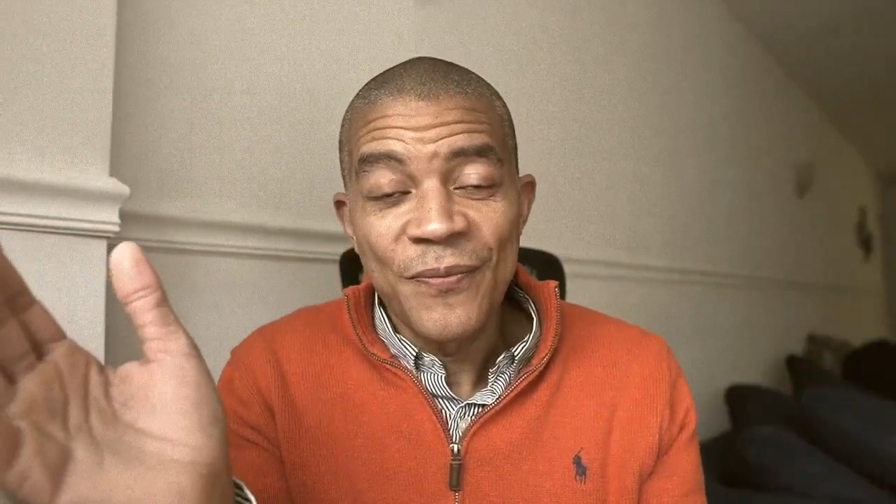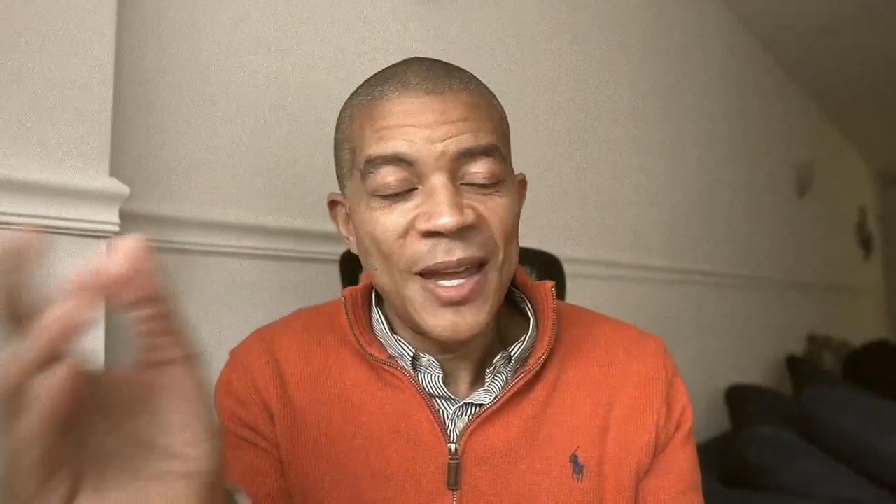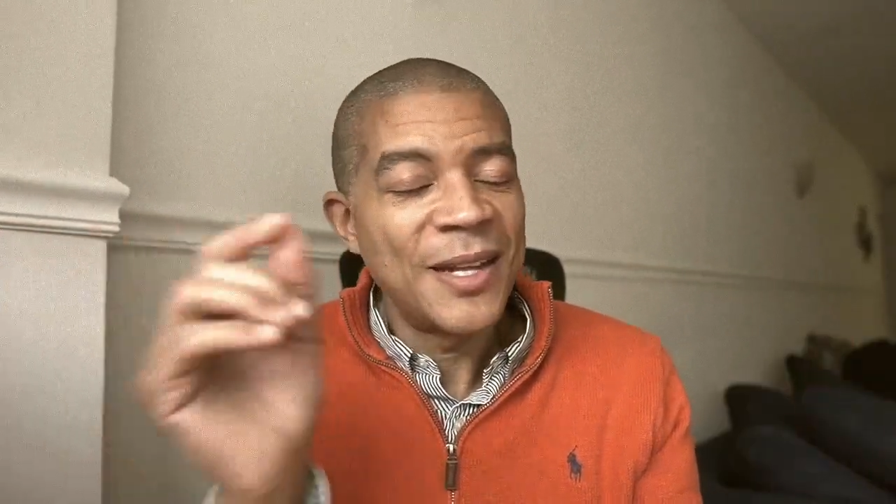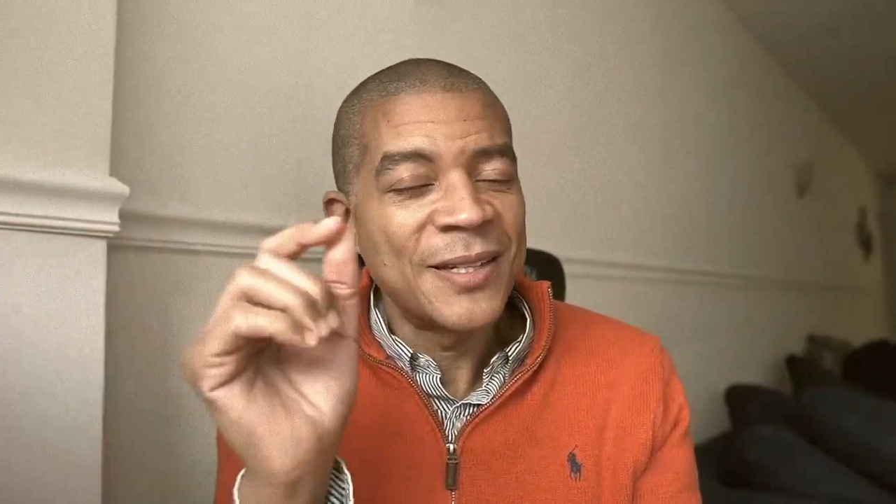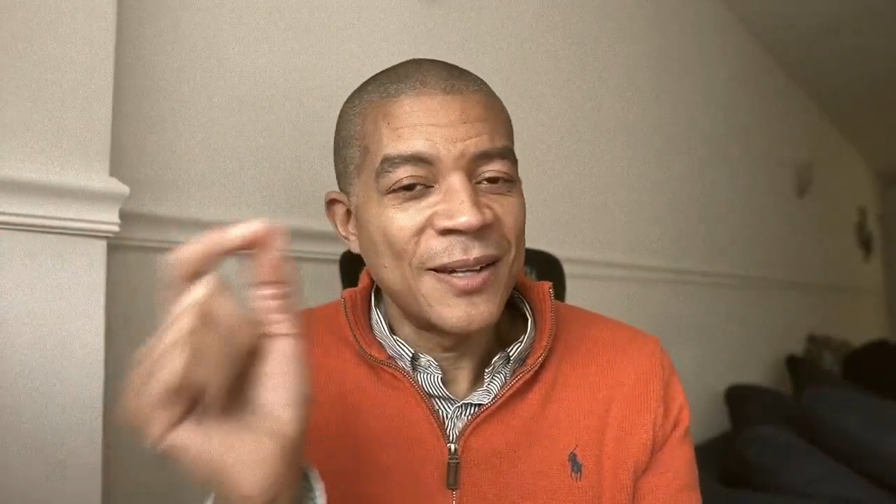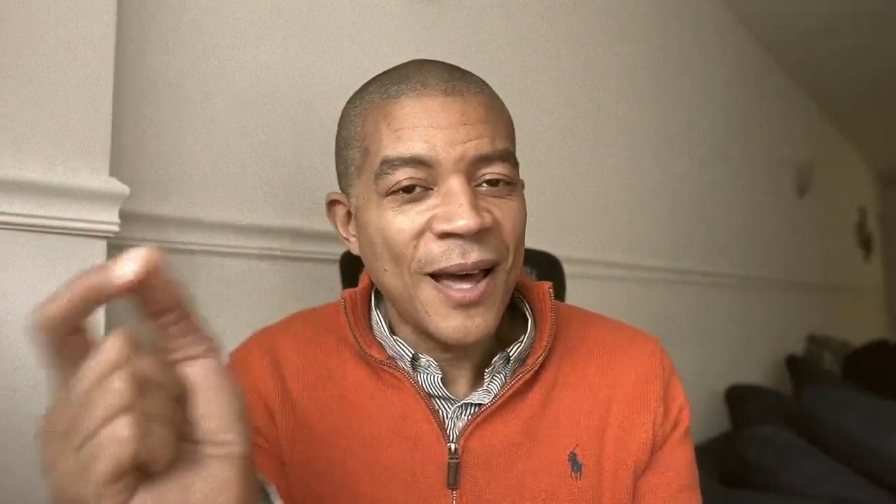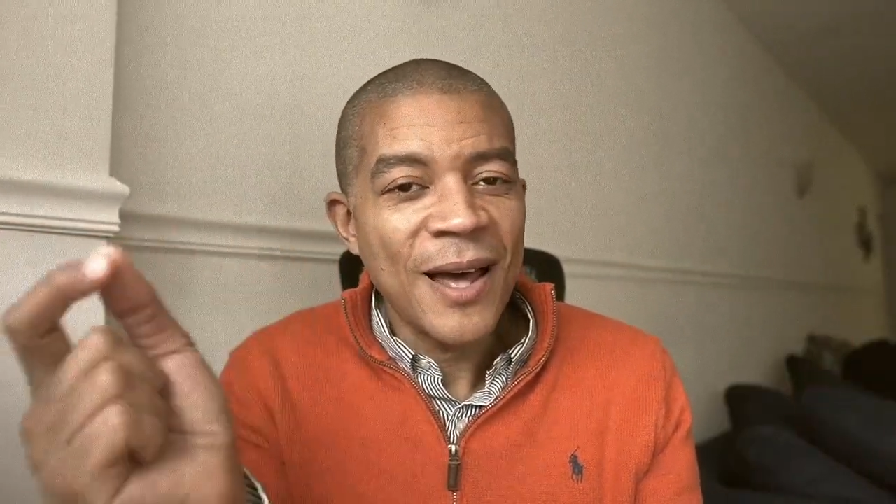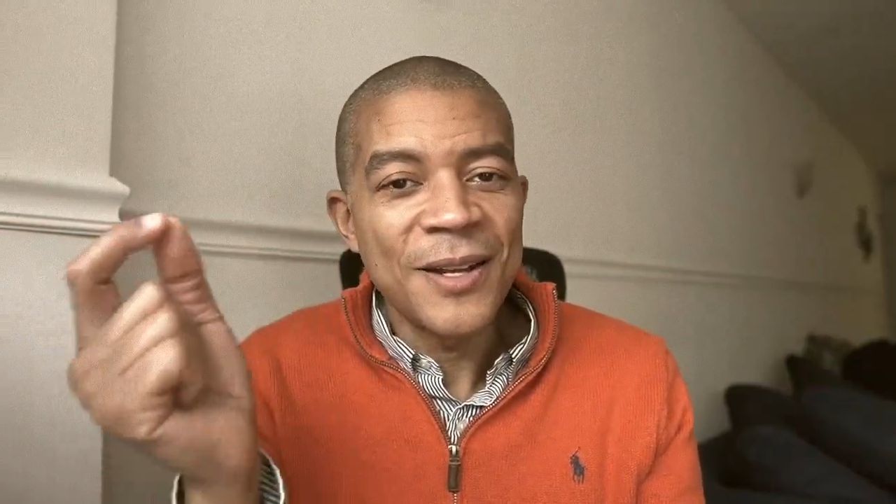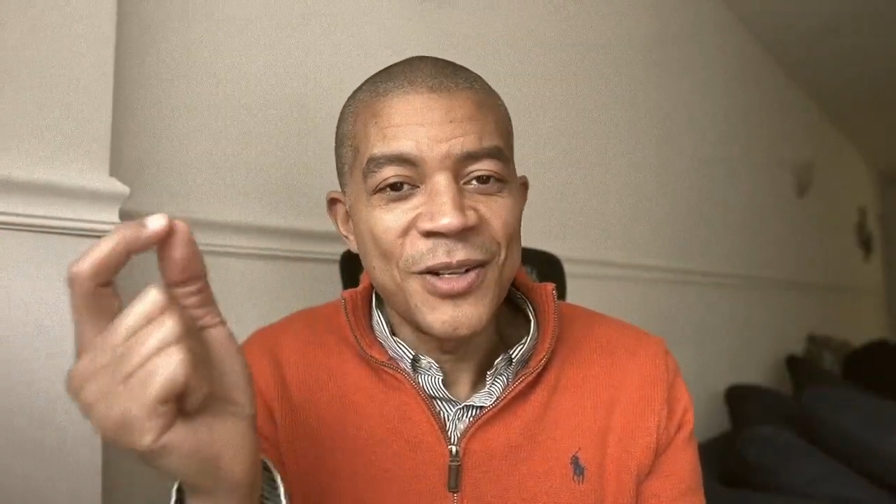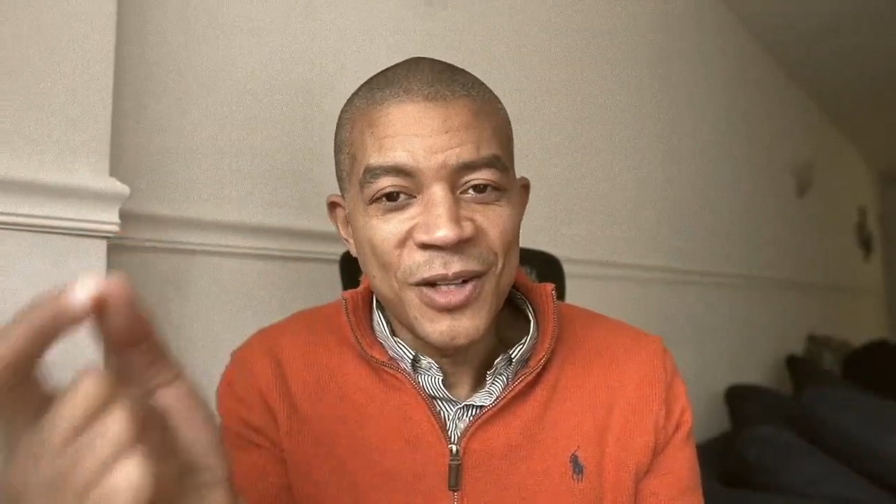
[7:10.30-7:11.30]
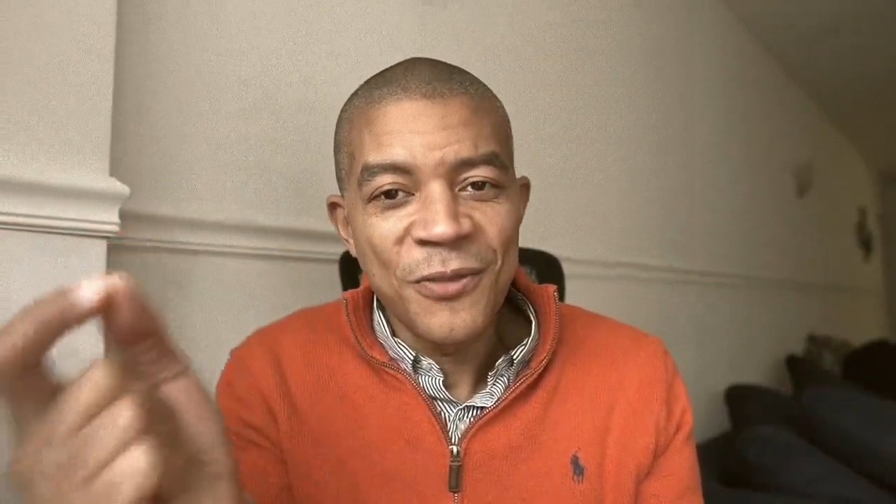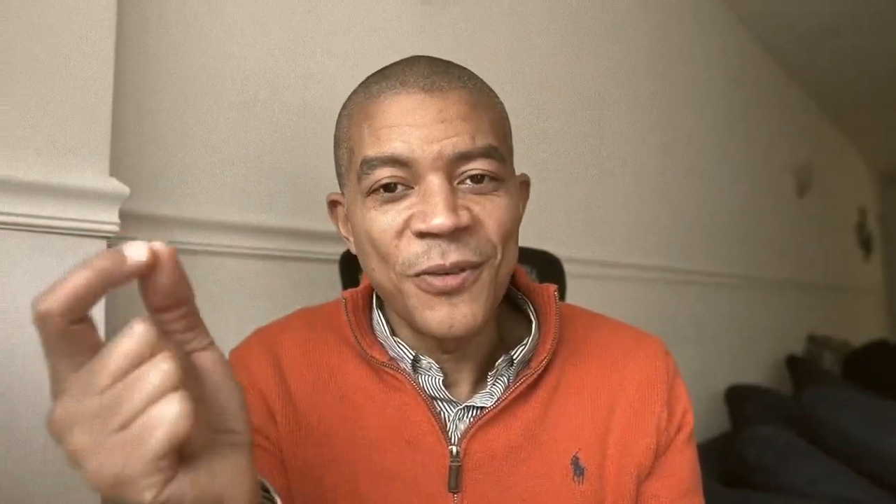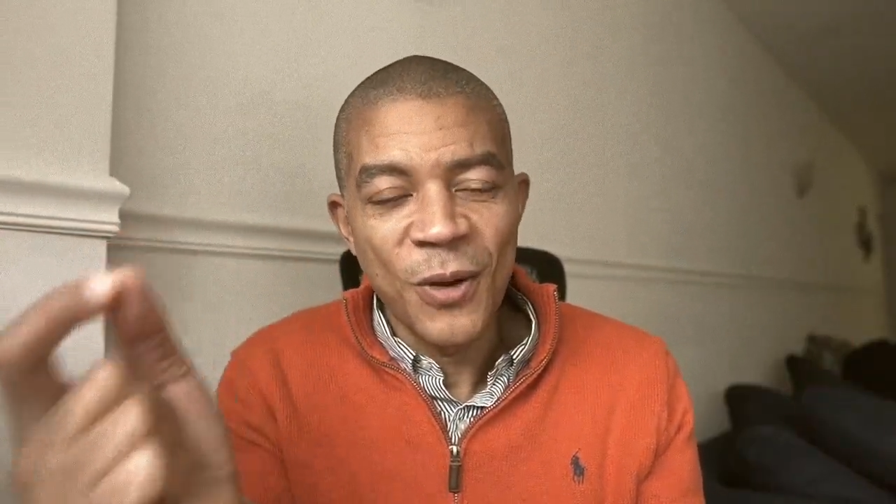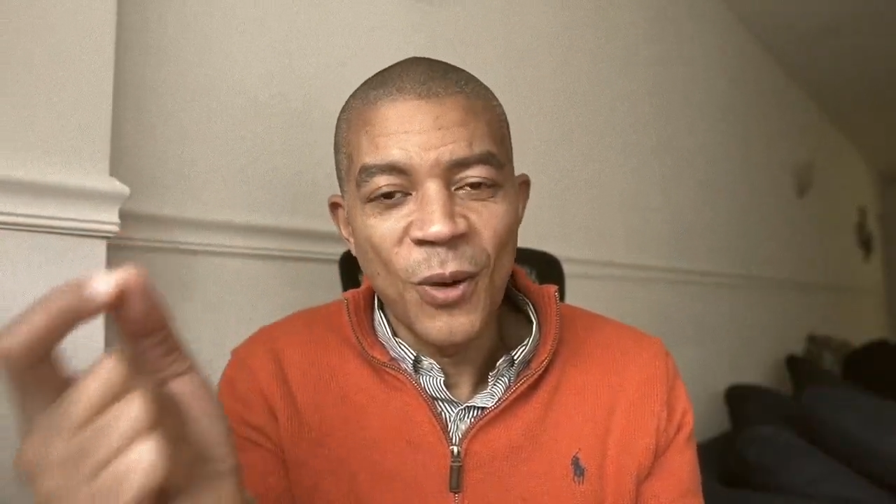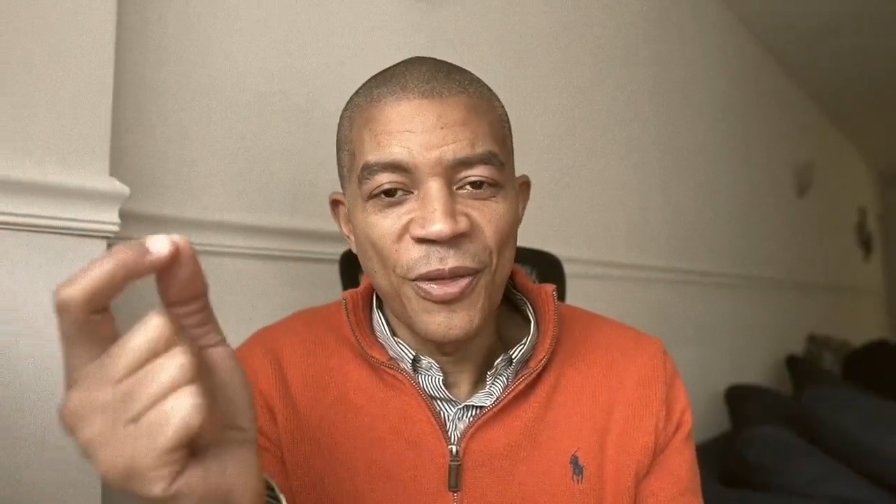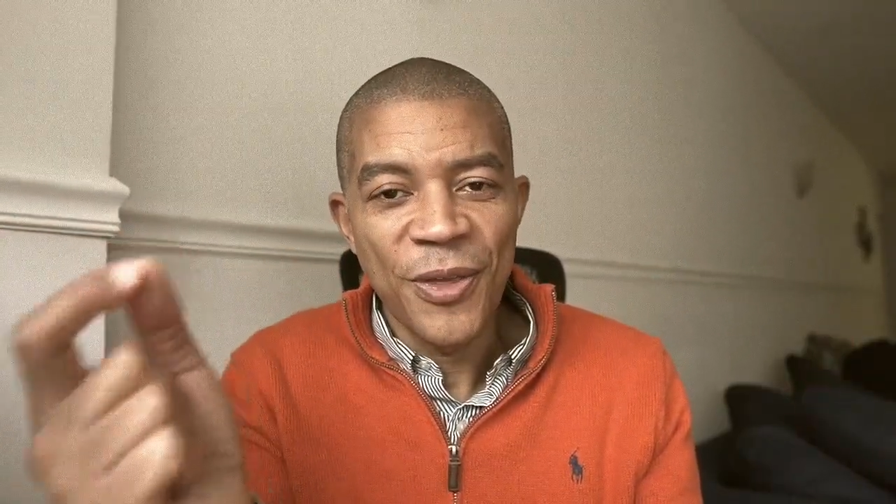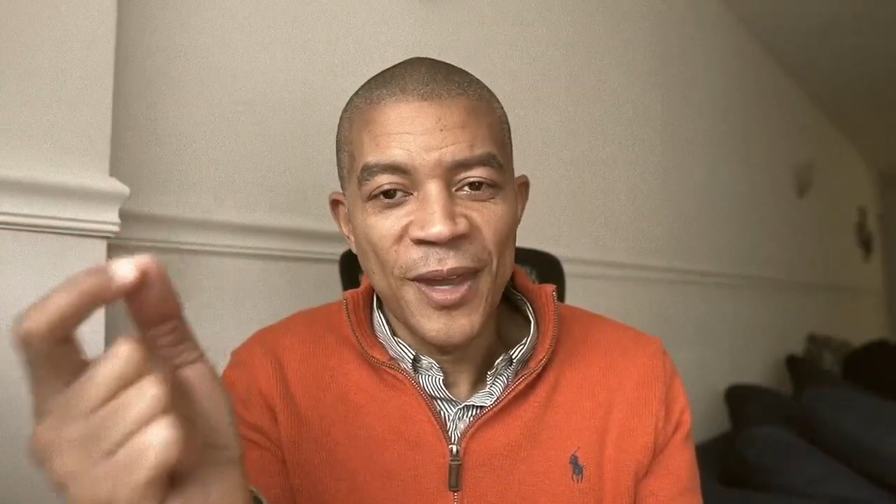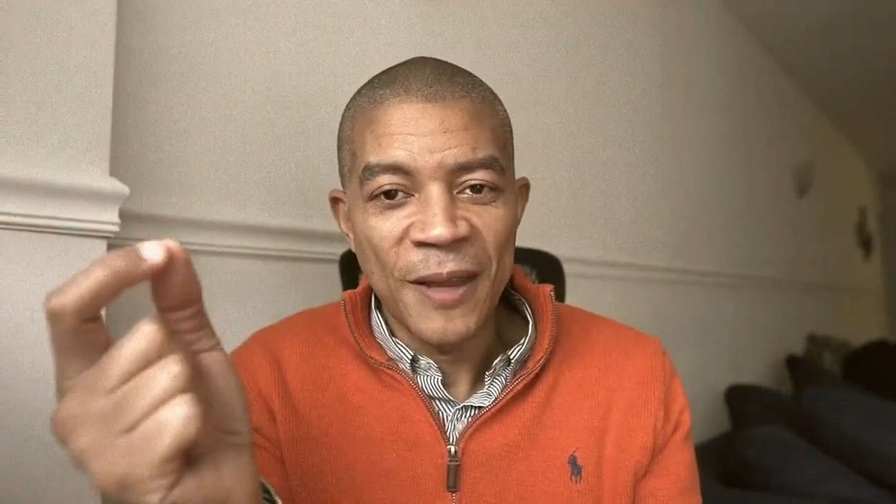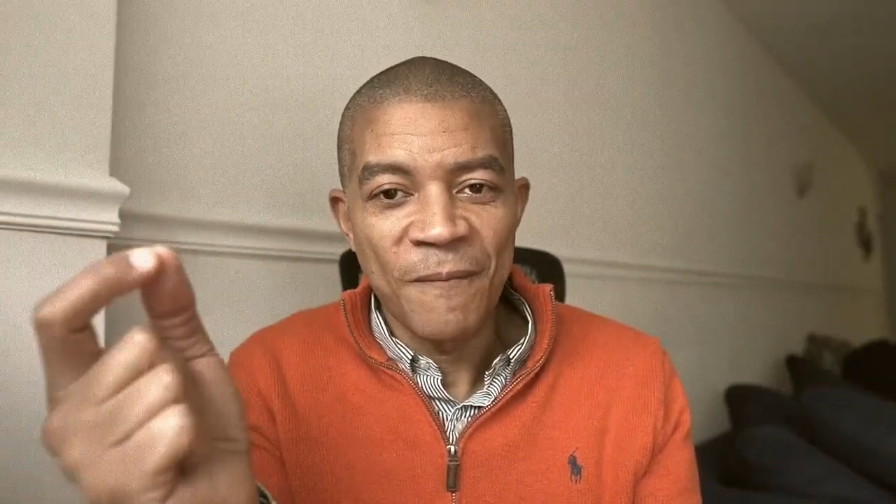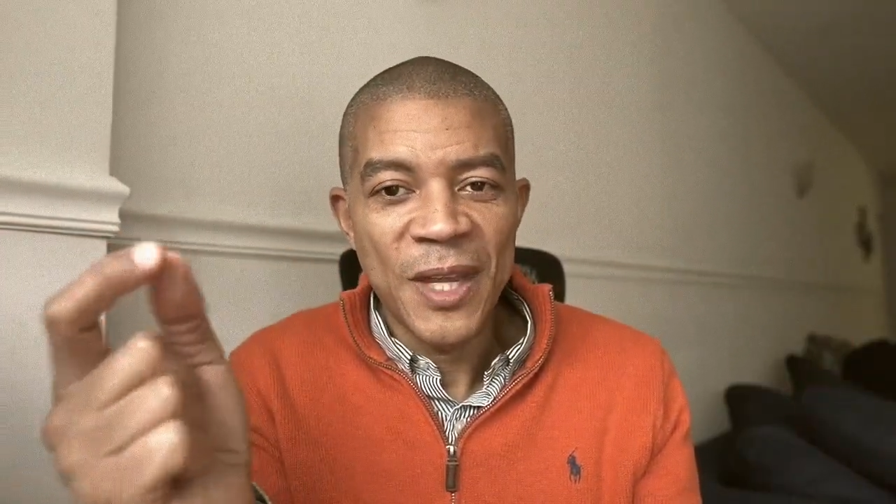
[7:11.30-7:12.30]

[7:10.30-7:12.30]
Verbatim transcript: It's not a difficult thing.